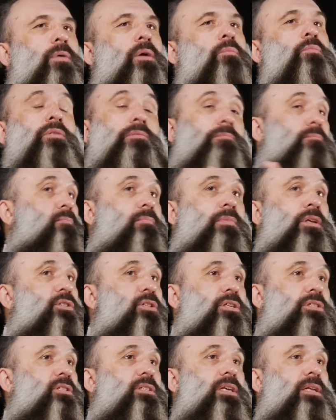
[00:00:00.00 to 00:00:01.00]
Well, they
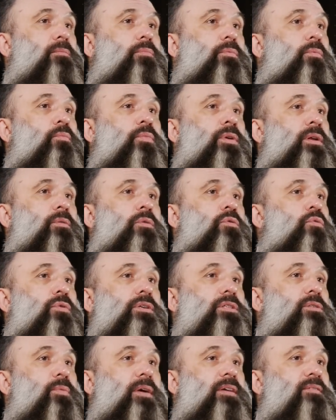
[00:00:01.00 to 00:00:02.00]
just said we know
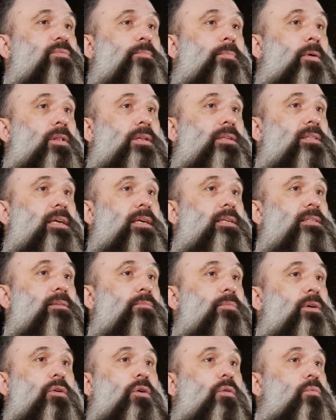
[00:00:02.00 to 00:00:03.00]
his wife's politics
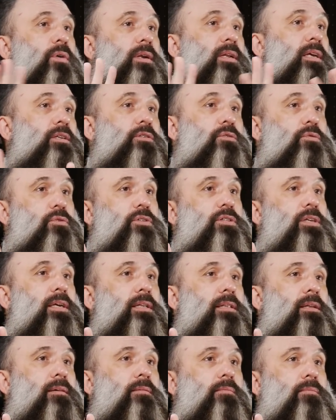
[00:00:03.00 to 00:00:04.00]
and we're not wanting to
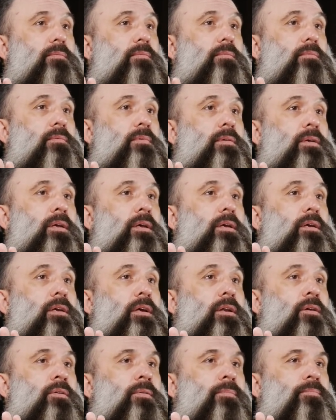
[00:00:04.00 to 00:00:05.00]
associate it,
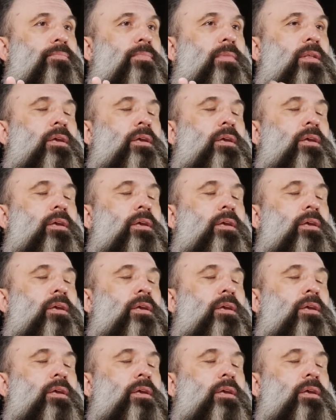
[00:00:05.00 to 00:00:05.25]
you know?